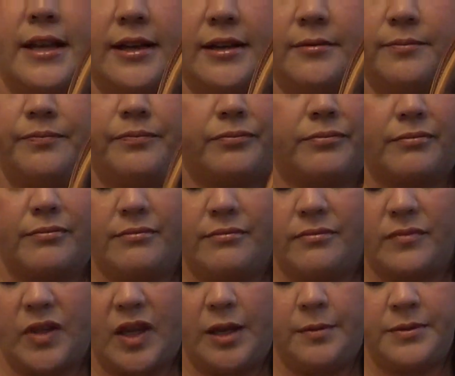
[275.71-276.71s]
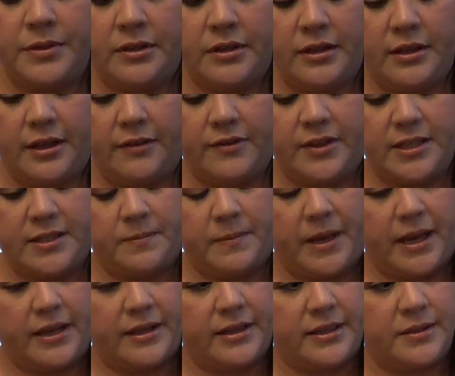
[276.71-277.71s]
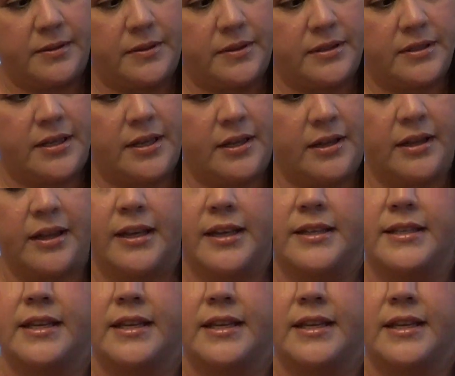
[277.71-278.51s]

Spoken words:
and I absolutely love this bag. This is, like I